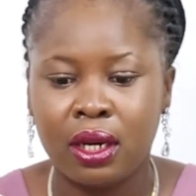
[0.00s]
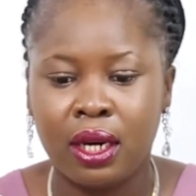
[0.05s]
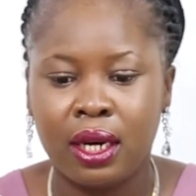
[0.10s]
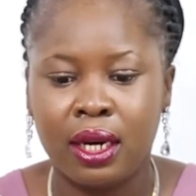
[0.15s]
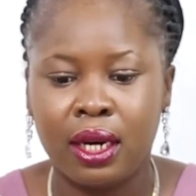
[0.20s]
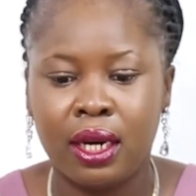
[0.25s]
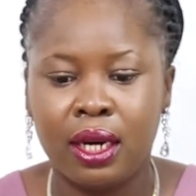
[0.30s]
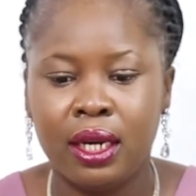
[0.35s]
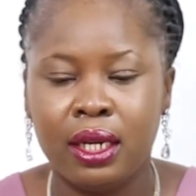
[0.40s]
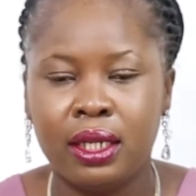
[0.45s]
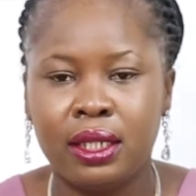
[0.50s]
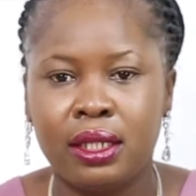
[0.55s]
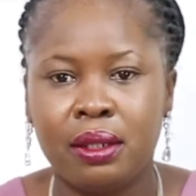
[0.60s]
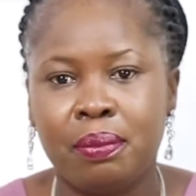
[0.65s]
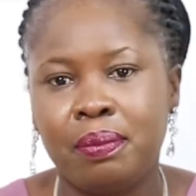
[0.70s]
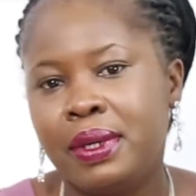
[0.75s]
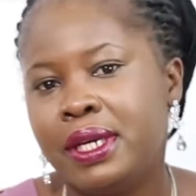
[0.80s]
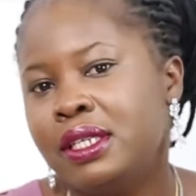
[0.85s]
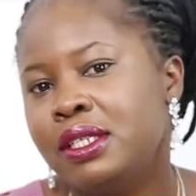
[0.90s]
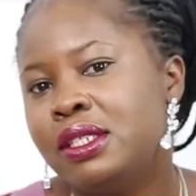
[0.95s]

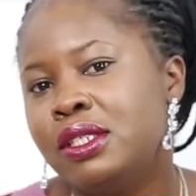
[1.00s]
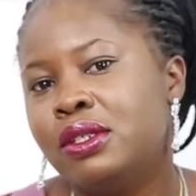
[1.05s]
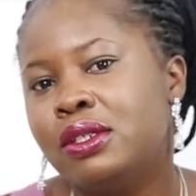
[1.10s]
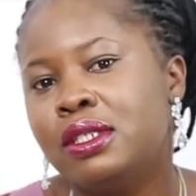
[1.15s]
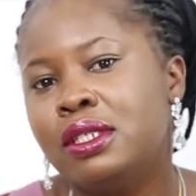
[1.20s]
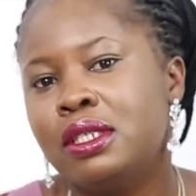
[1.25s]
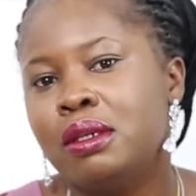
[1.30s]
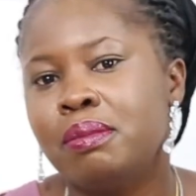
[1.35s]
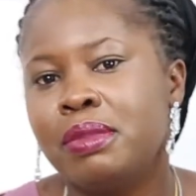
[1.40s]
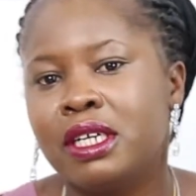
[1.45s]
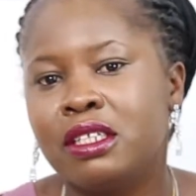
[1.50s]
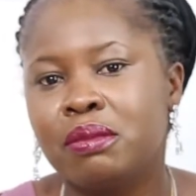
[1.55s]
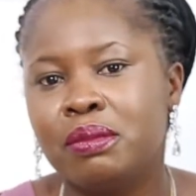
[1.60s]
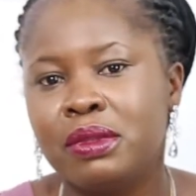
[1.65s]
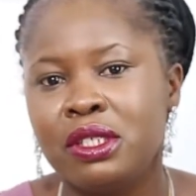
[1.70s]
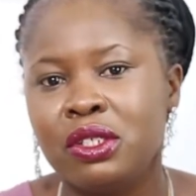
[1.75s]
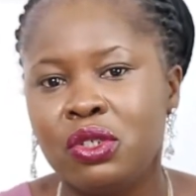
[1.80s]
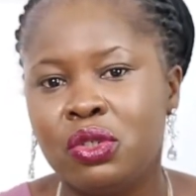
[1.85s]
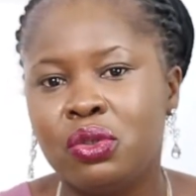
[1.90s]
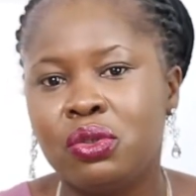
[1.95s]
Depending on the
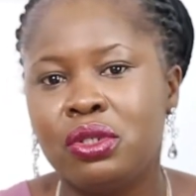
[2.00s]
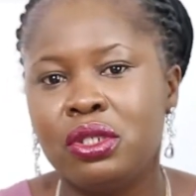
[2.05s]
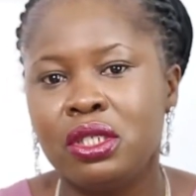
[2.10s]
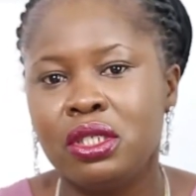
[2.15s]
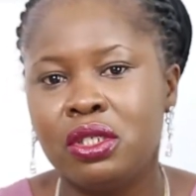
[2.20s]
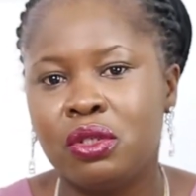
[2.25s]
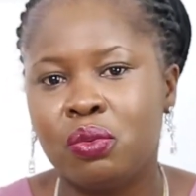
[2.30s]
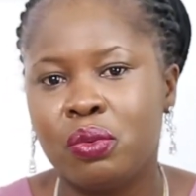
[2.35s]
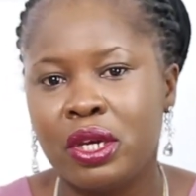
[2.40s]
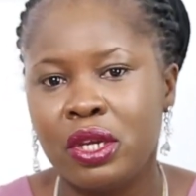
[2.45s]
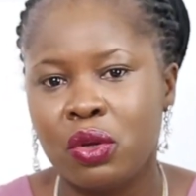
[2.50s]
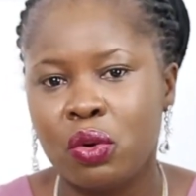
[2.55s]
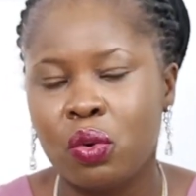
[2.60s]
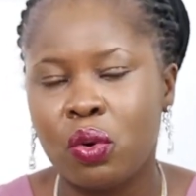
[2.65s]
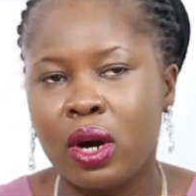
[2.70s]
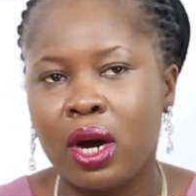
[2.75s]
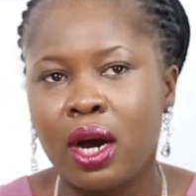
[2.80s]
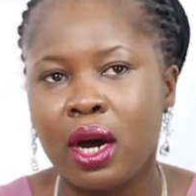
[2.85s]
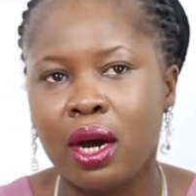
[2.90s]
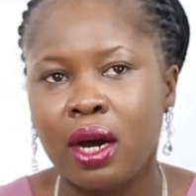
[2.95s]
department unit where you
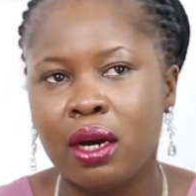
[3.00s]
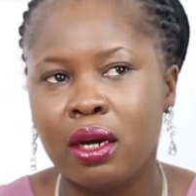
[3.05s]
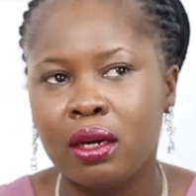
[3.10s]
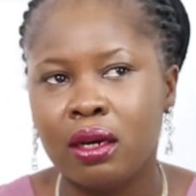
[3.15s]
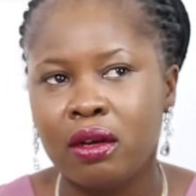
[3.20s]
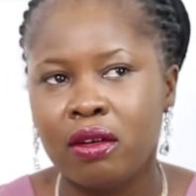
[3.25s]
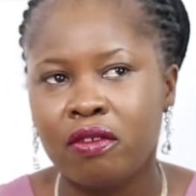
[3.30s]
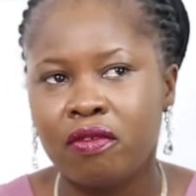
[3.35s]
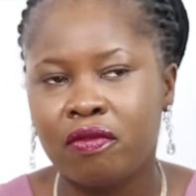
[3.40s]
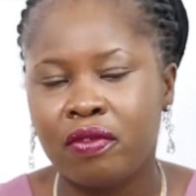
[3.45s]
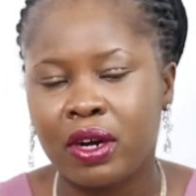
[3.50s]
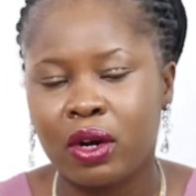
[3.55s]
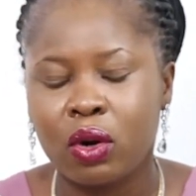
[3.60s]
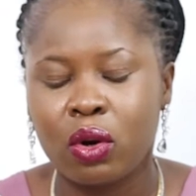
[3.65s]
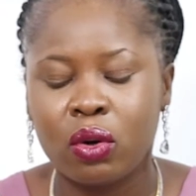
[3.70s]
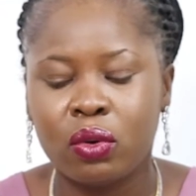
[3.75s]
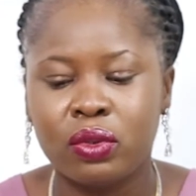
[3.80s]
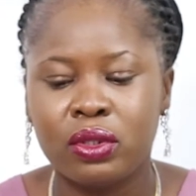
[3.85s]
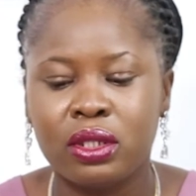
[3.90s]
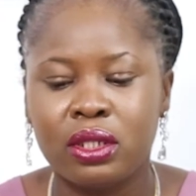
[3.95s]
are,
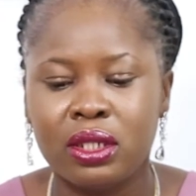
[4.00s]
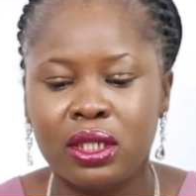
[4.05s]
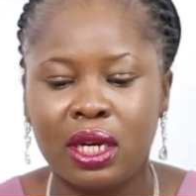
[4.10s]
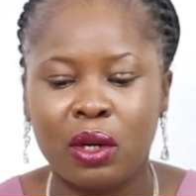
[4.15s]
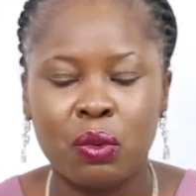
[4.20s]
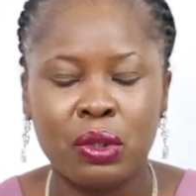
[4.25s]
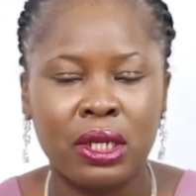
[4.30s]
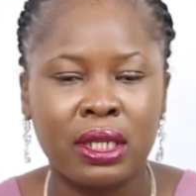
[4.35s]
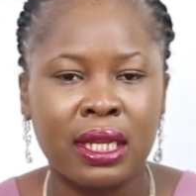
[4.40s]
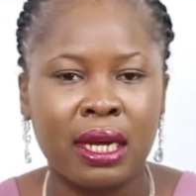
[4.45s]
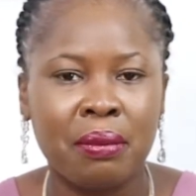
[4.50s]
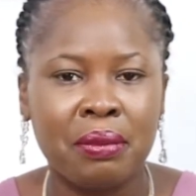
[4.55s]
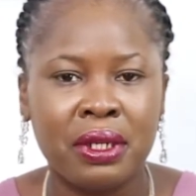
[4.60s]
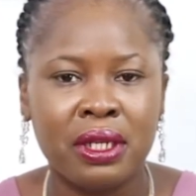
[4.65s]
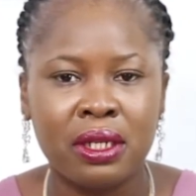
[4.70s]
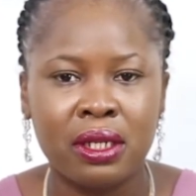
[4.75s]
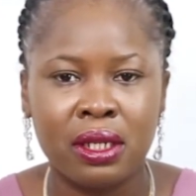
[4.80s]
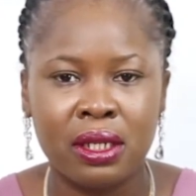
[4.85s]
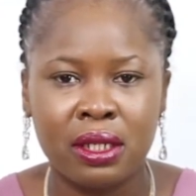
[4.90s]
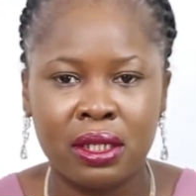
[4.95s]
faculty, that will
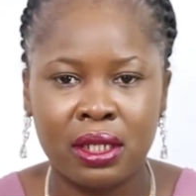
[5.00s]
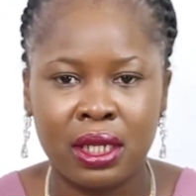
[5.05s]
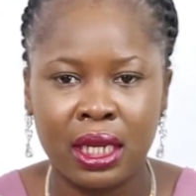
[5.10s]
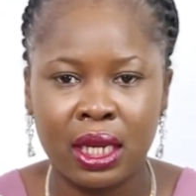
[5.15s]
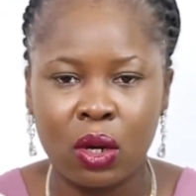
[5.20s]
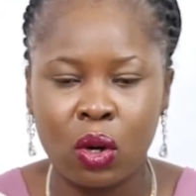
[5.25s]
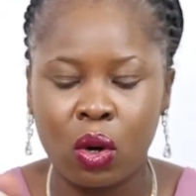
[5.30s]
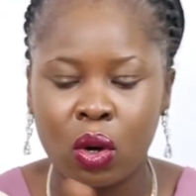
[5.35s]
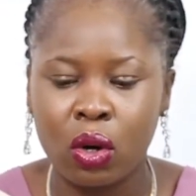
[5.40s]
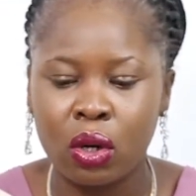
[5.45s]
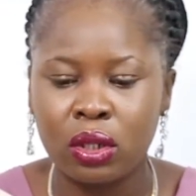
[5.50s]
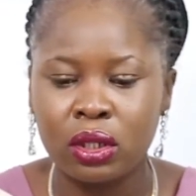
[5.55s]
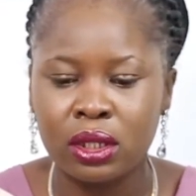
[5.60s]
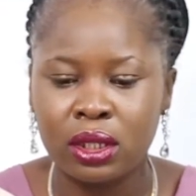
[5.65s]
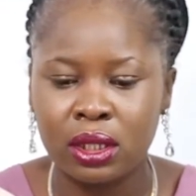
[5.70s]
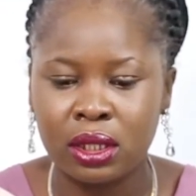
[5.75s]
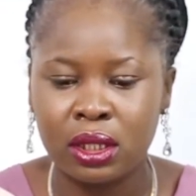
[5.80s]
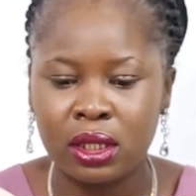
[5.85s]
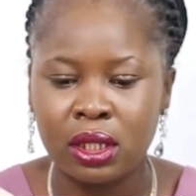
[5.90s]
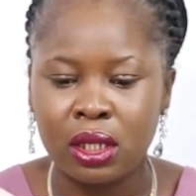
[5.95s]
determine the
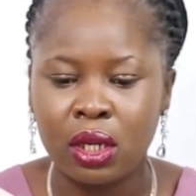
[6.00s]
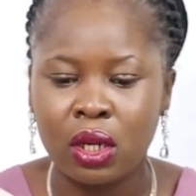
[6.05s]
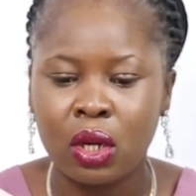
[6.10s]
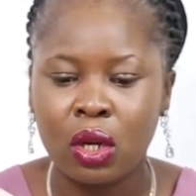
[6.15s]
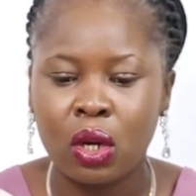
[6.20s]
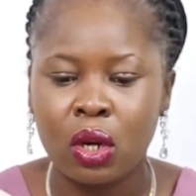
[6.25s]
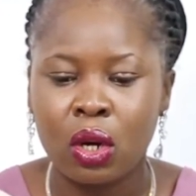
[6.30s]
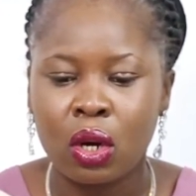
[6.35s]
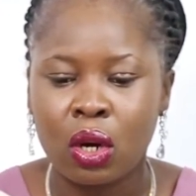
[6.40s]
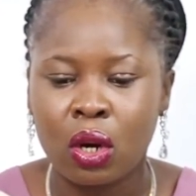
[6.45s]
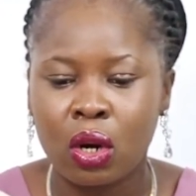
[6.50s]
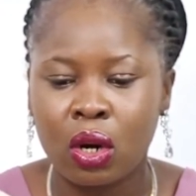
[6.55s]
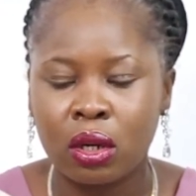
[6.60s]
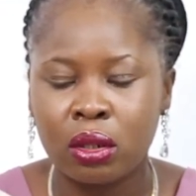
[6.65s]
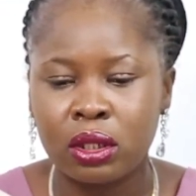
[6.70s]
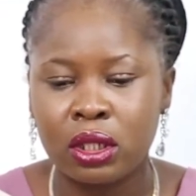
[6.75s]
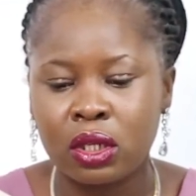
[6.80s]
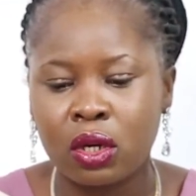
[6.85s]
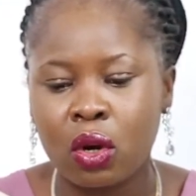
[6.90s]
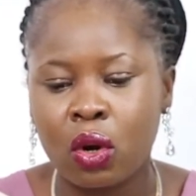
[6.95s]
course
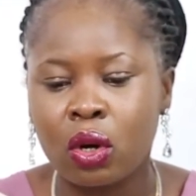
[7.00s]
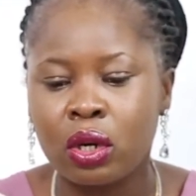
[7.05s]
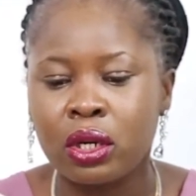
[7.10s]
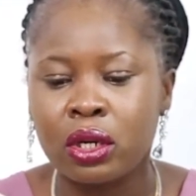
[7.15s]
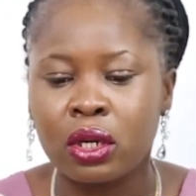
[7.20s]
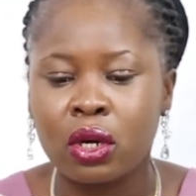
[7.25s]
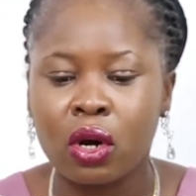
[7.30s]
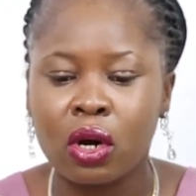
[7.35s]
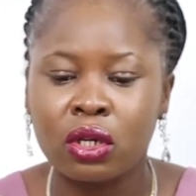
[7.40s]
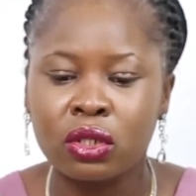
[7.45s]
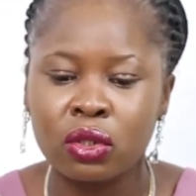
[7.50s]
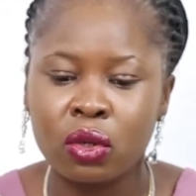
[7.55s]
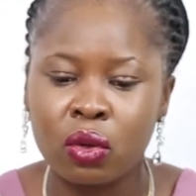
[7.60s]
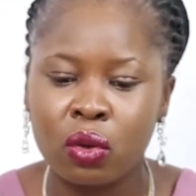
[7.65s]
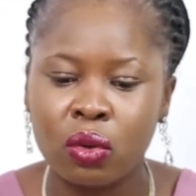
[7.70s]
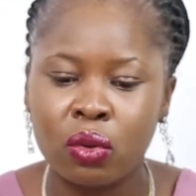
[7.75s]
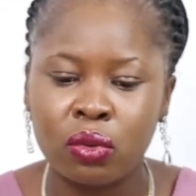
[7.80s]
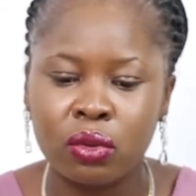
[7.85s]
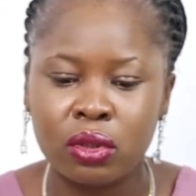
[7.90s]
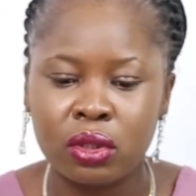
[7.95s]
the course
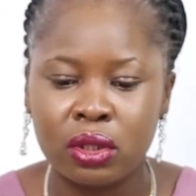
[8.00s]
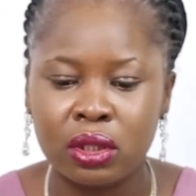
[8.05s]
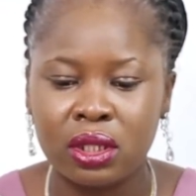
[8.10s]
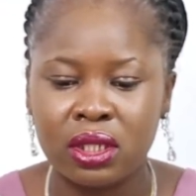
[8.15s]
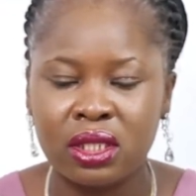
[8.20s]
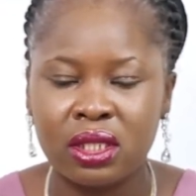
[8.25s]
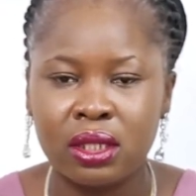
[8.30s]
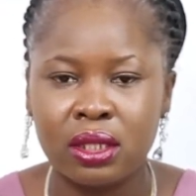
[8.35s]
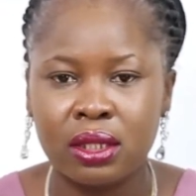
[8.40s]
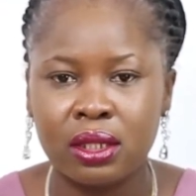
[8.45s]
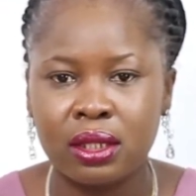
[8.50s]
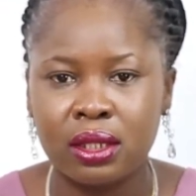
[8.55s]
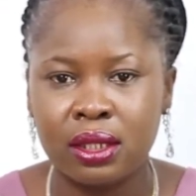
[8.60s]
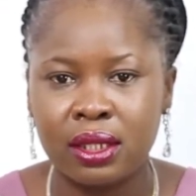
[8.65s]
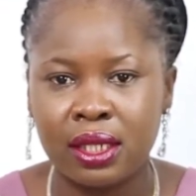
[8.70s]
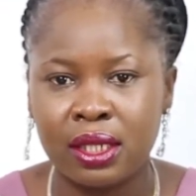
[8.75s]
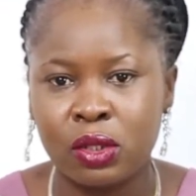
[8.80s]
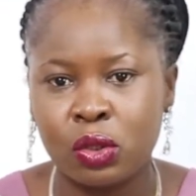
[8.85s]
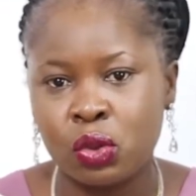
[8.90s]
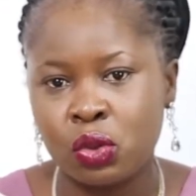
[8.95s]
code. It is
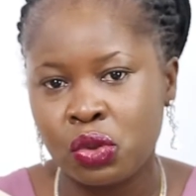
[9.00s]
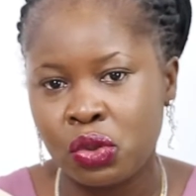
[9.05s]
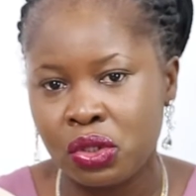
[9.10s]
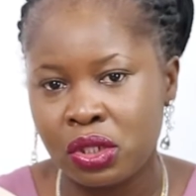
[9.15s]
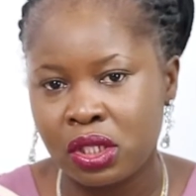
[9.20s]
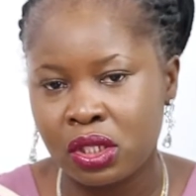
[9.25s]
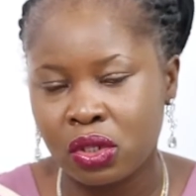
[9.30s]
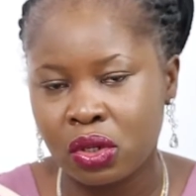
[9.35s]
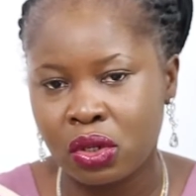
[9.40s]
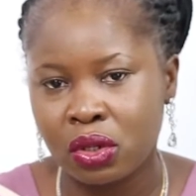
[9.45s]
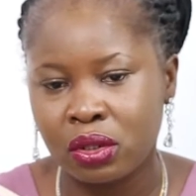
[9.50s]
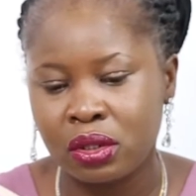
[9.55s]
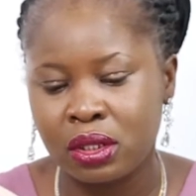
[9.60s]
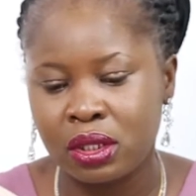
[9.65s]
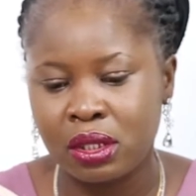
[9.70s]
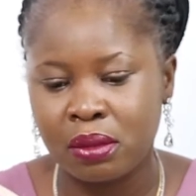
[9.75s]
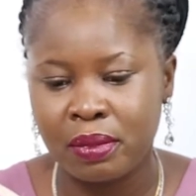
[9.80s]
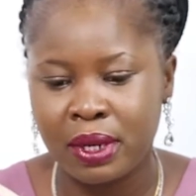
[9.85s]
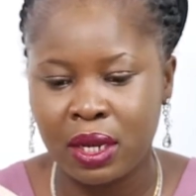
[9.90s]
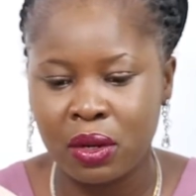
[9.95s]
a 2 unit course
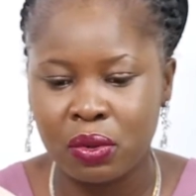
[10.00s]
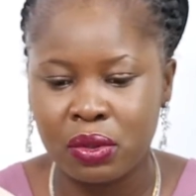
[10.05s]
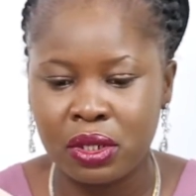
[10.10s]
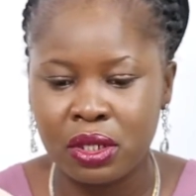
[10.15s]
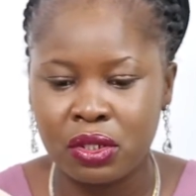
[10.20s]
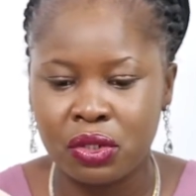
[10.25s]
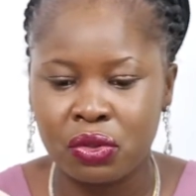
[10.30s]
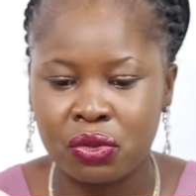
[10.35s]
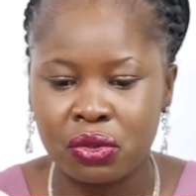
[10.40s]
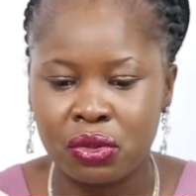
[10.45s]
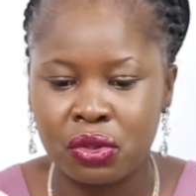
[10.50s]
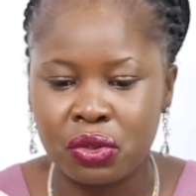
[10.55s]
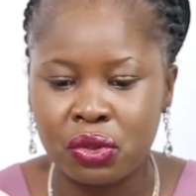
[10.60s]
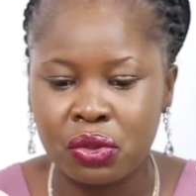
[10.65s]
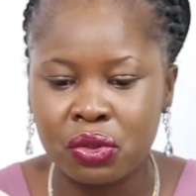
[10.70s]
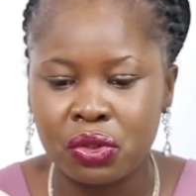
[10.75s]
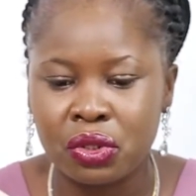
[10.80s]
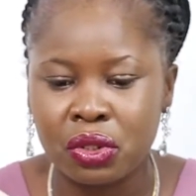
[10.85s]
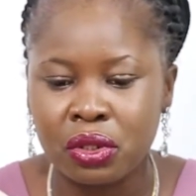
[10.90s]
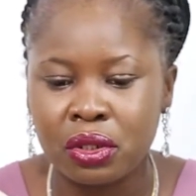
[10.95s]
in my own
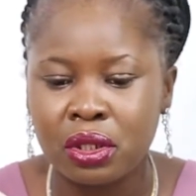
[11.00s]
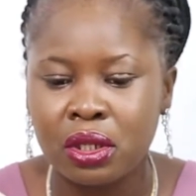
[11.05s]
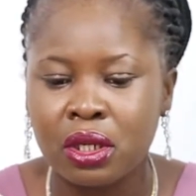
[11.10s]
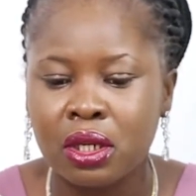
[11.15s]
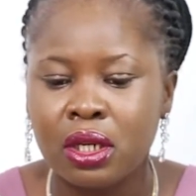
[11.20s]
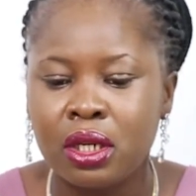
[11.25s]
institution.